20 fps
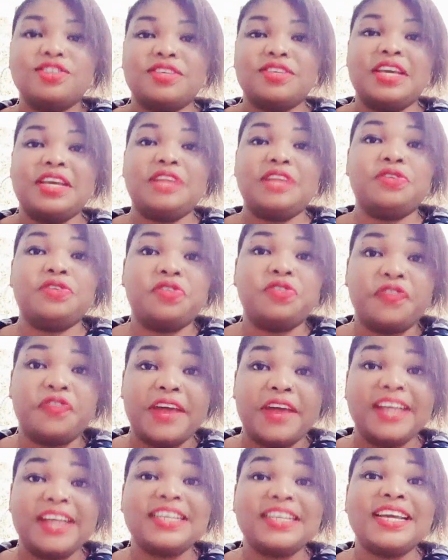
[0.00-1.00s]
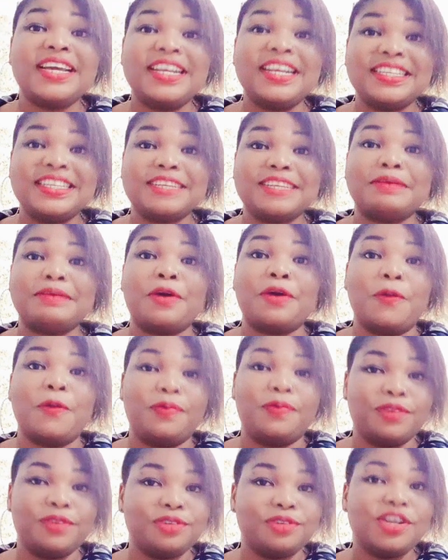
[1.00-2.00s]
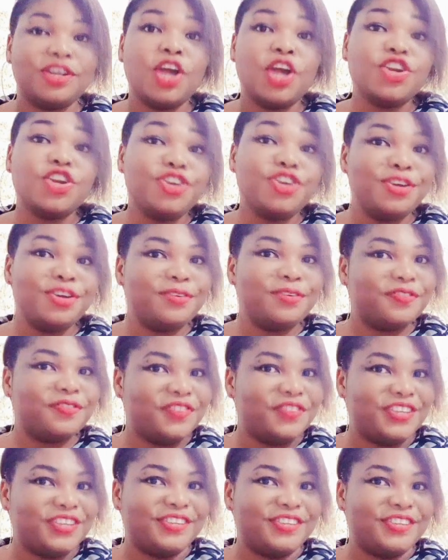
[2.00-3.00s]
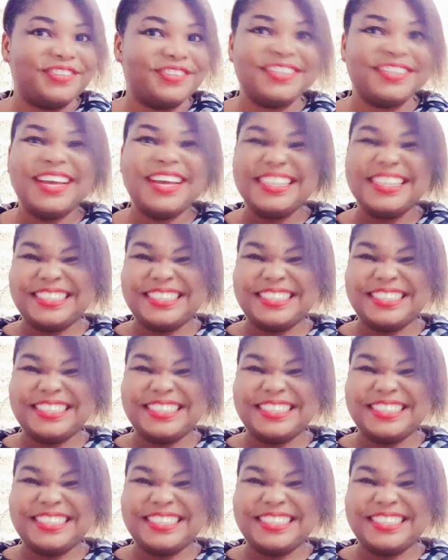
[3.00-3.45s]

to get notified anytime I upload new videos.